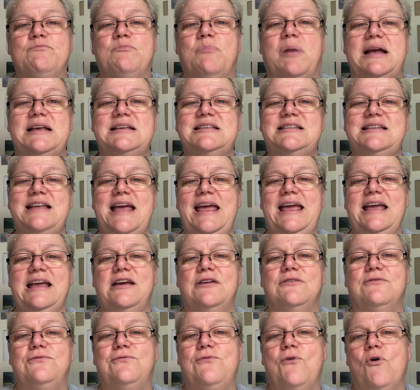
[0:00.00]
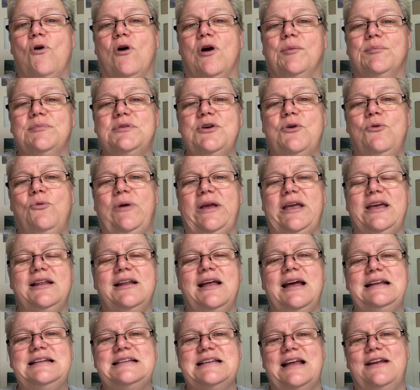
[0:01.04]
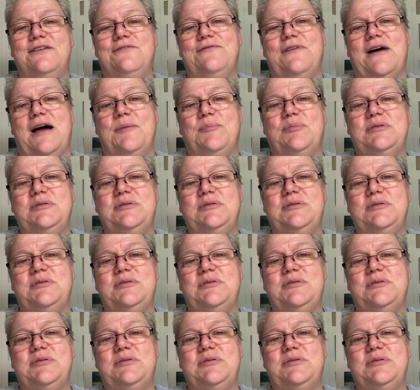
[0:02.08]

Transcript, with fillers: By staying informed, we can identify